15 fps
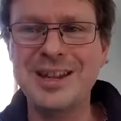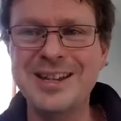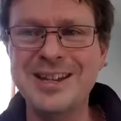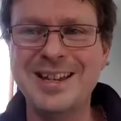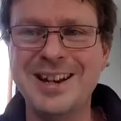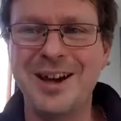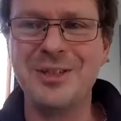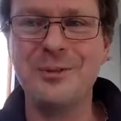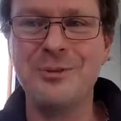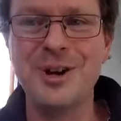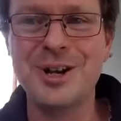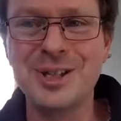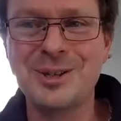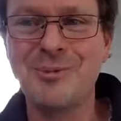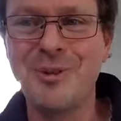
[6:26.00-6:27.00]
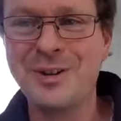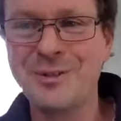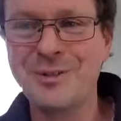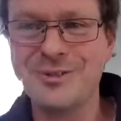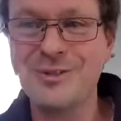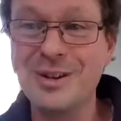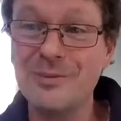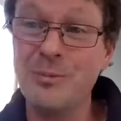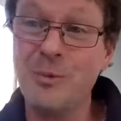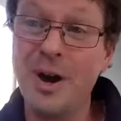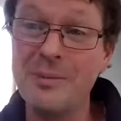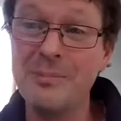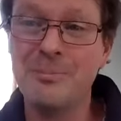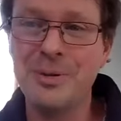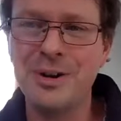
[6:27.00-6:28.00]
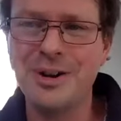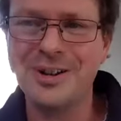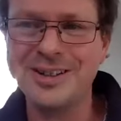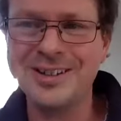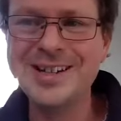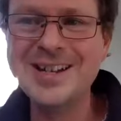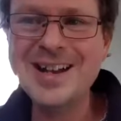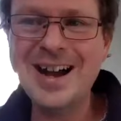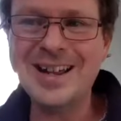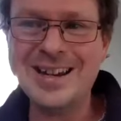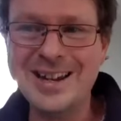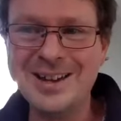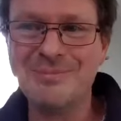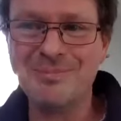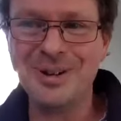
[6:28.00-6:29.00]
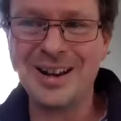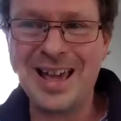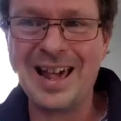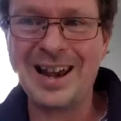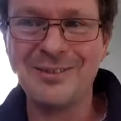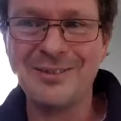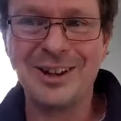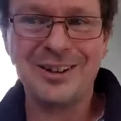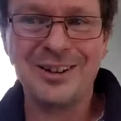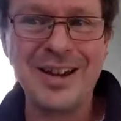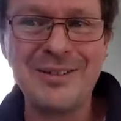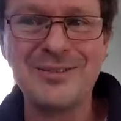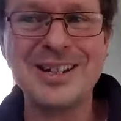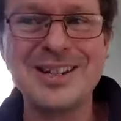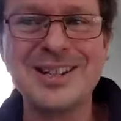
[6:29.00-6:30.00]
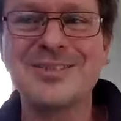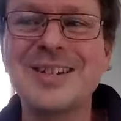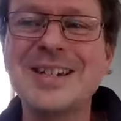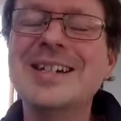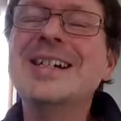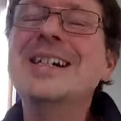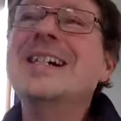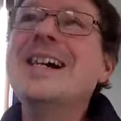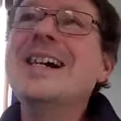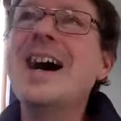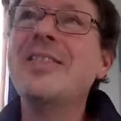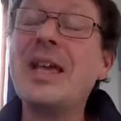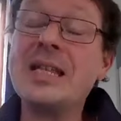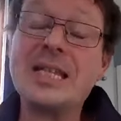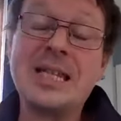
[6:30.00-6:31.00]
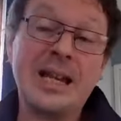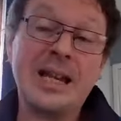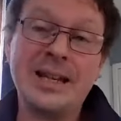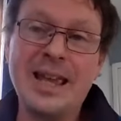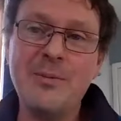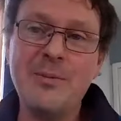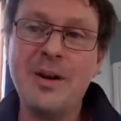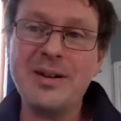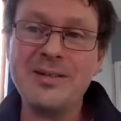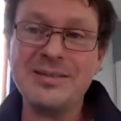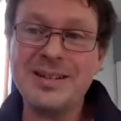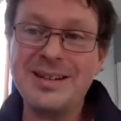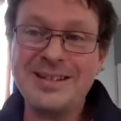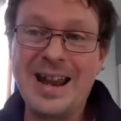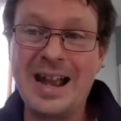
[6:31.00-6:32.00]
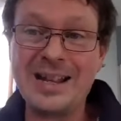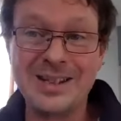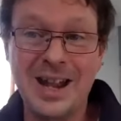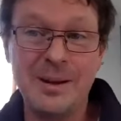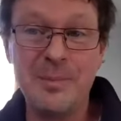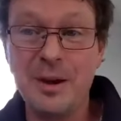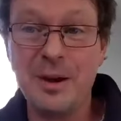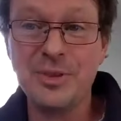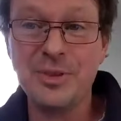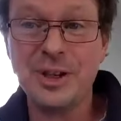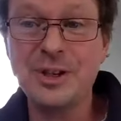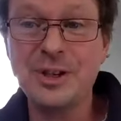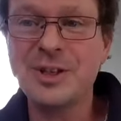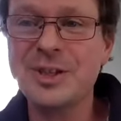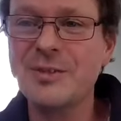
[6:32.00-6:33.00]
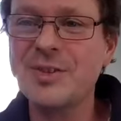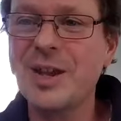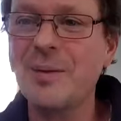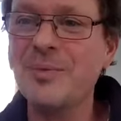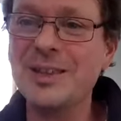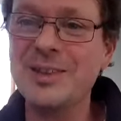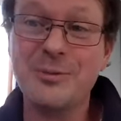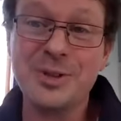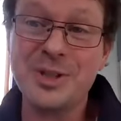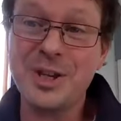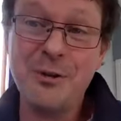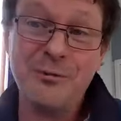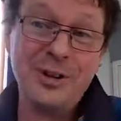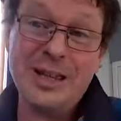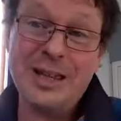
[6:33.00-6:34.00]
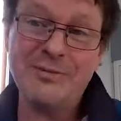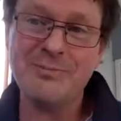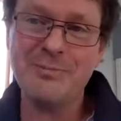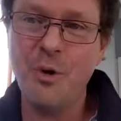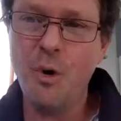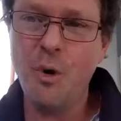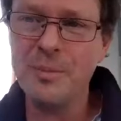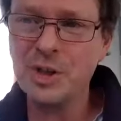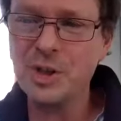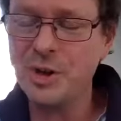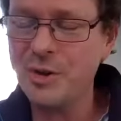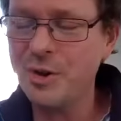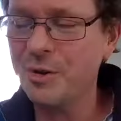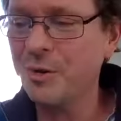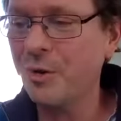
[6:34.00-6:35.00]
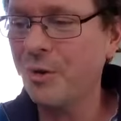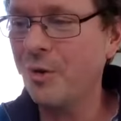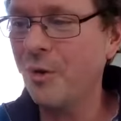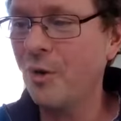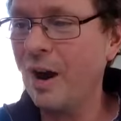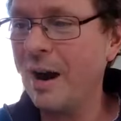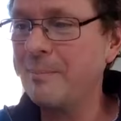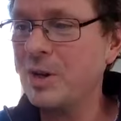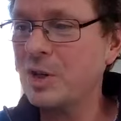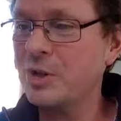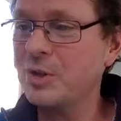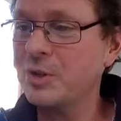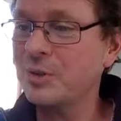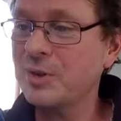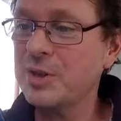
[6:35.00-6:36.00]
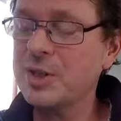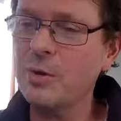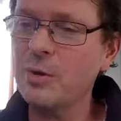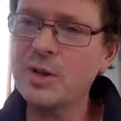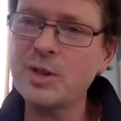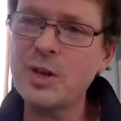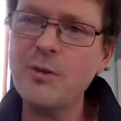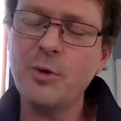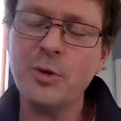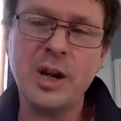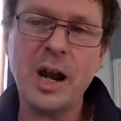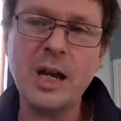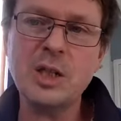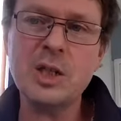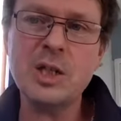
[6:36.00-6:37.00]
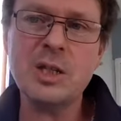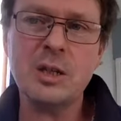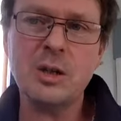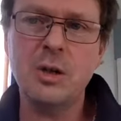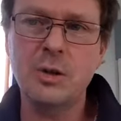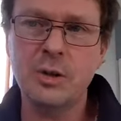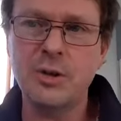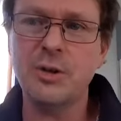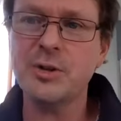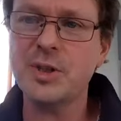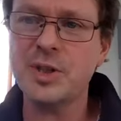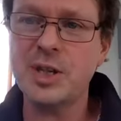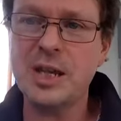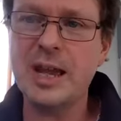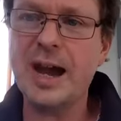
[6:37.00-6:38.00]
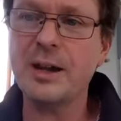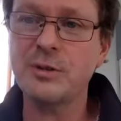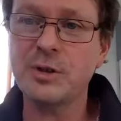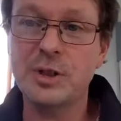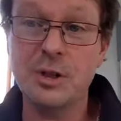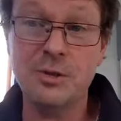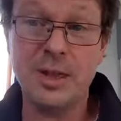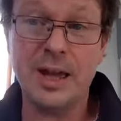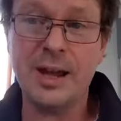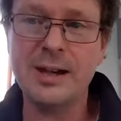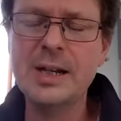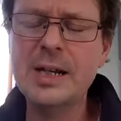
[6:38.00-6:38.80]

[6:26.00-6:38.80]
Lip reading: In other words, one had written one book and it had put a hell of a lot of effort into it. And then suddenly one had to come up with the goods of something that was hopefully even more mature or ambitious, or so on and so forth. And I just could not see how to do that.